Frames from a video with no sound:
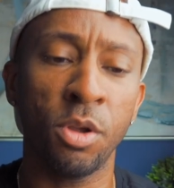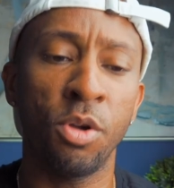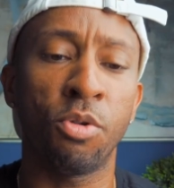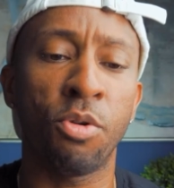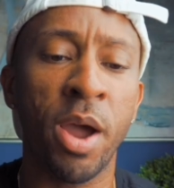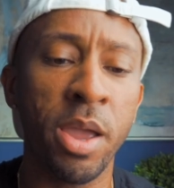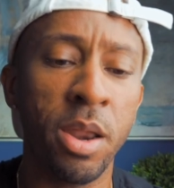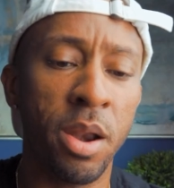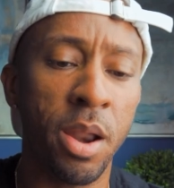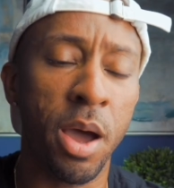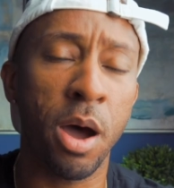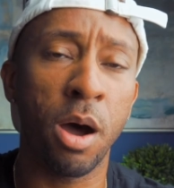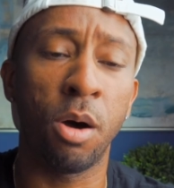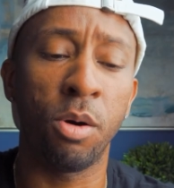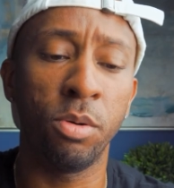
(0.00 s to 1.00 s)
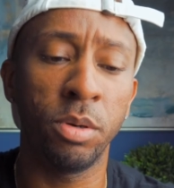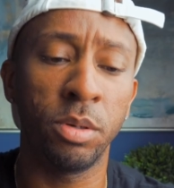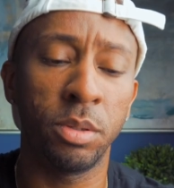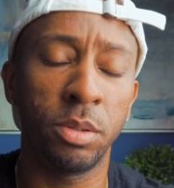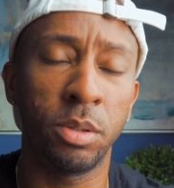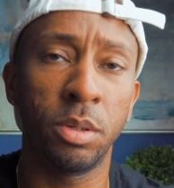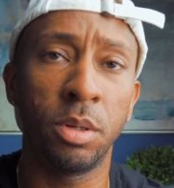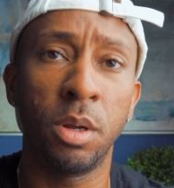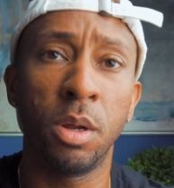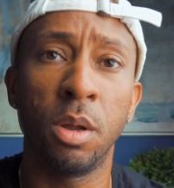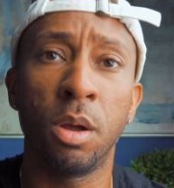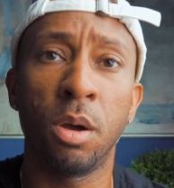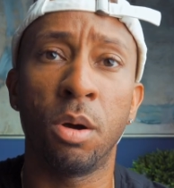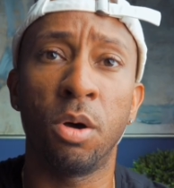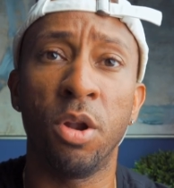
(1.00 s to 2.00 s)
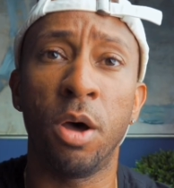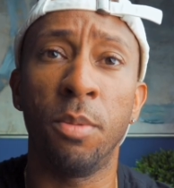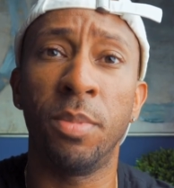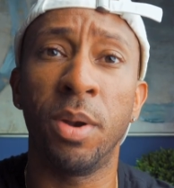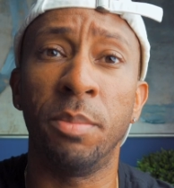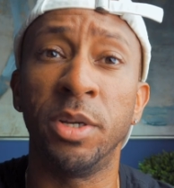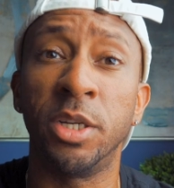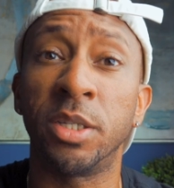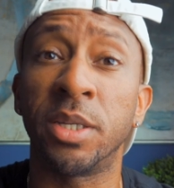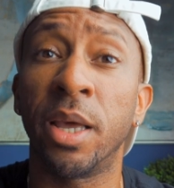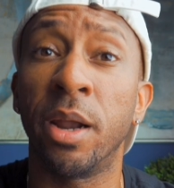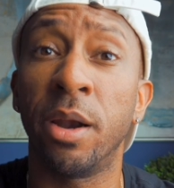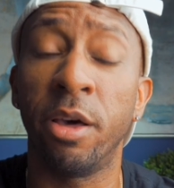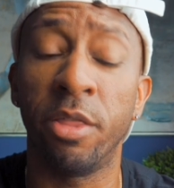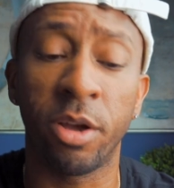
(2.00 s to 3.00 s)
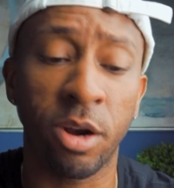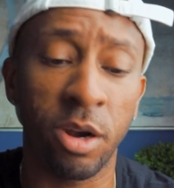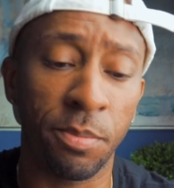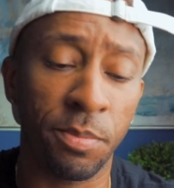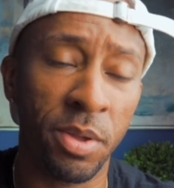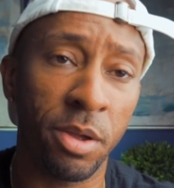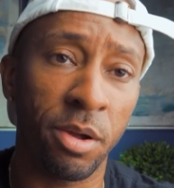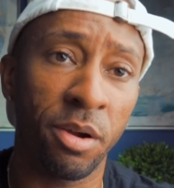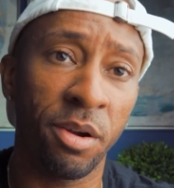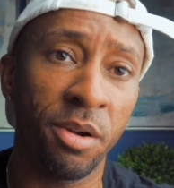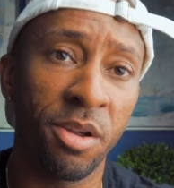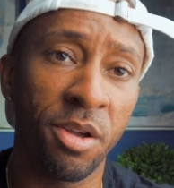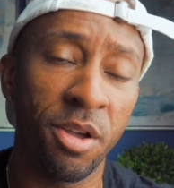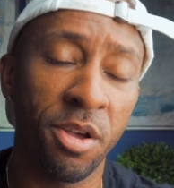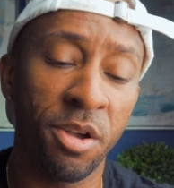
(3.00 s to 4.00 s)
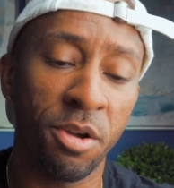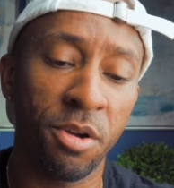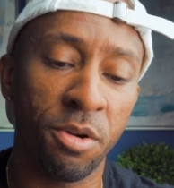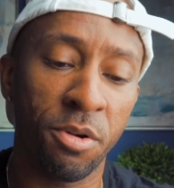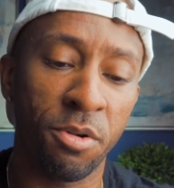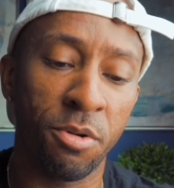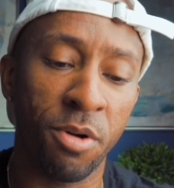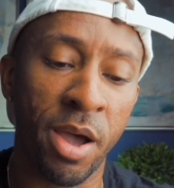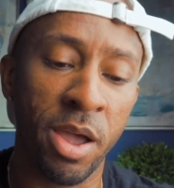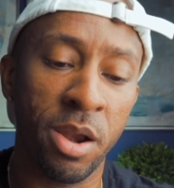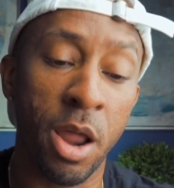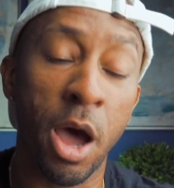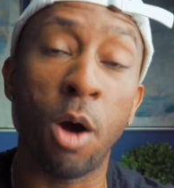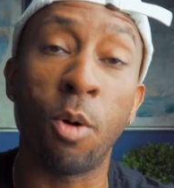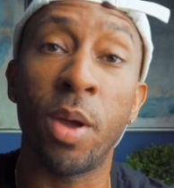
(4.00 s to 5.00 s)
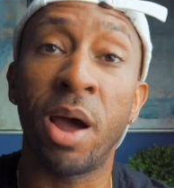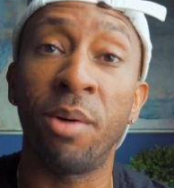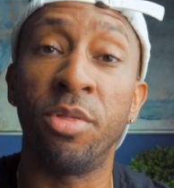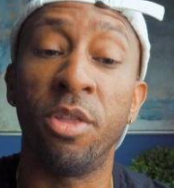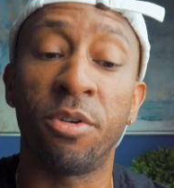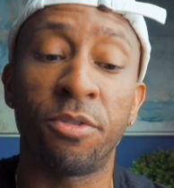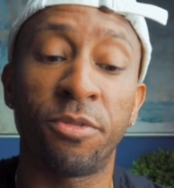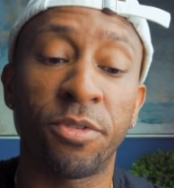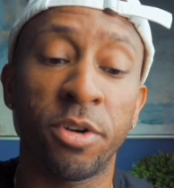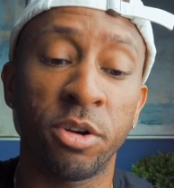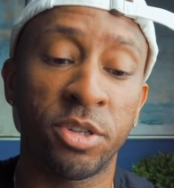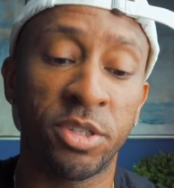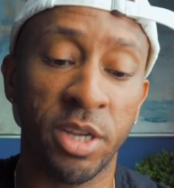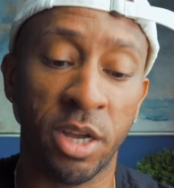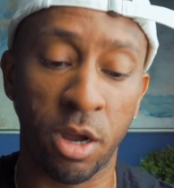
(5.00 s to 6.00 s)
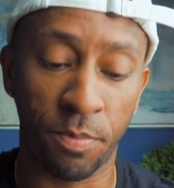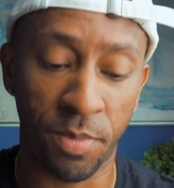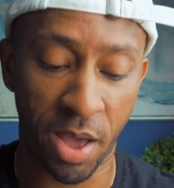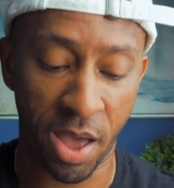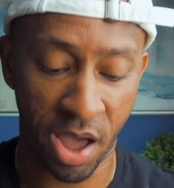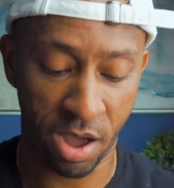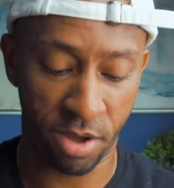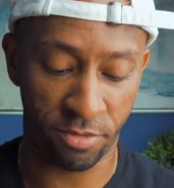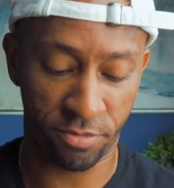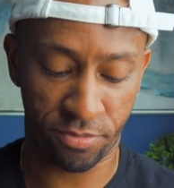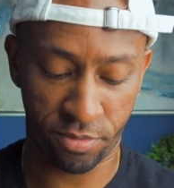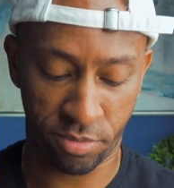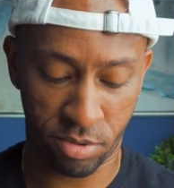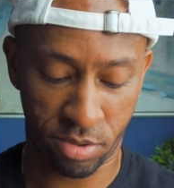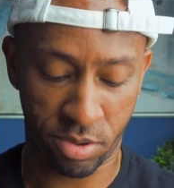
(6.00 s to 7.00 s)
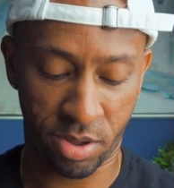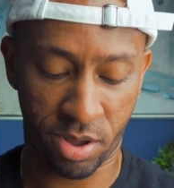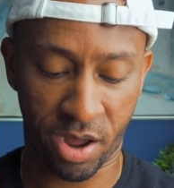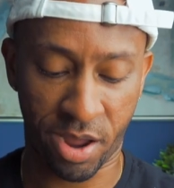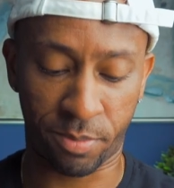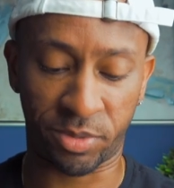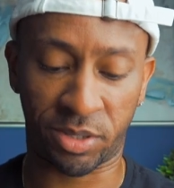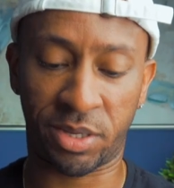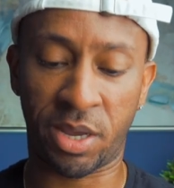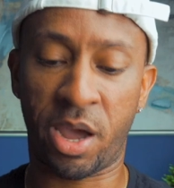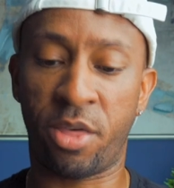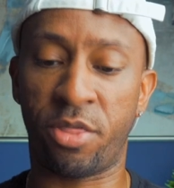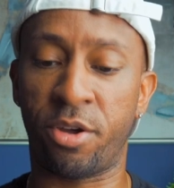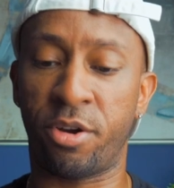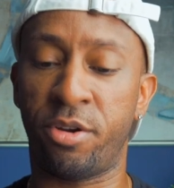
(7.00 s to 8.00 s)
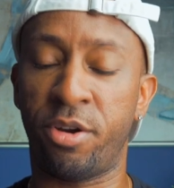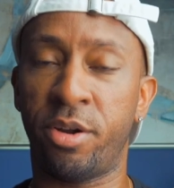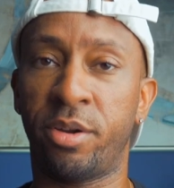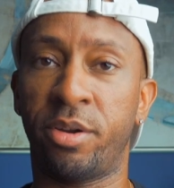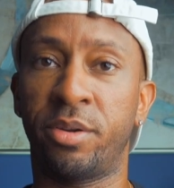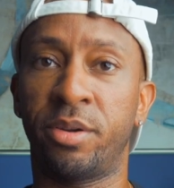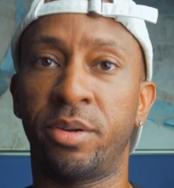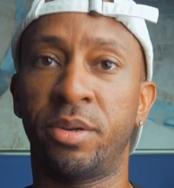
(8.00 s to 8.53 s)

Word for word: Right now, hold up, let me just get another clip here. Right now we have the first setup. I have, I am tethered.